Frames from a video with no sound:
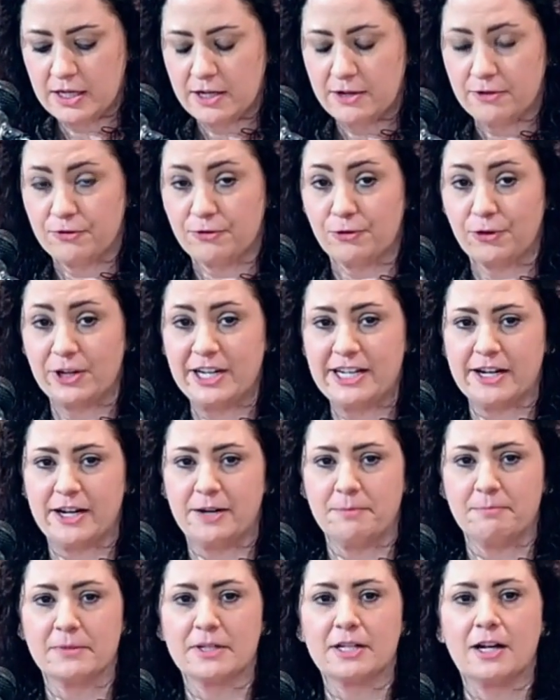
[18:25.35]

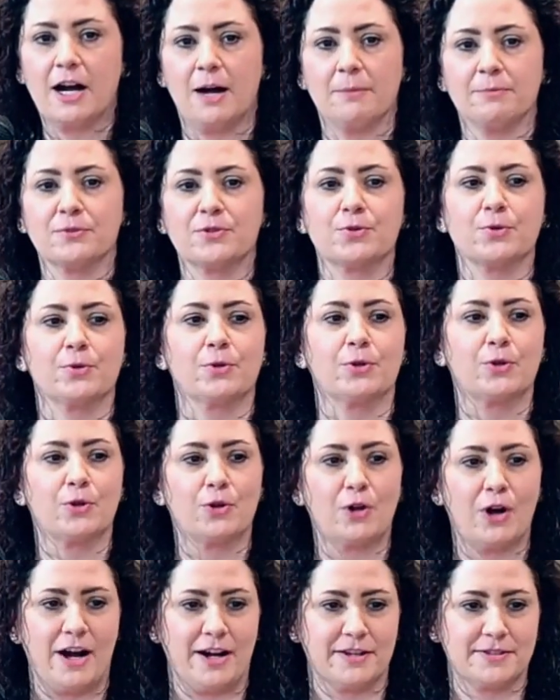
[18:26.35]
Freedom comes through the
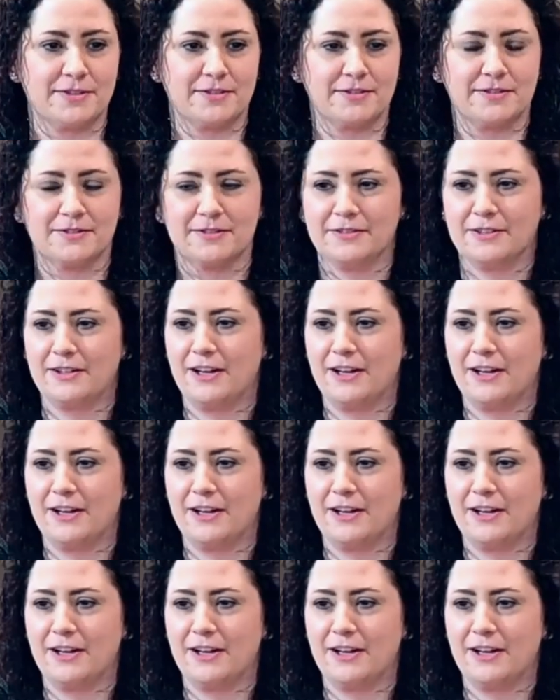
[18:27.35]
cross.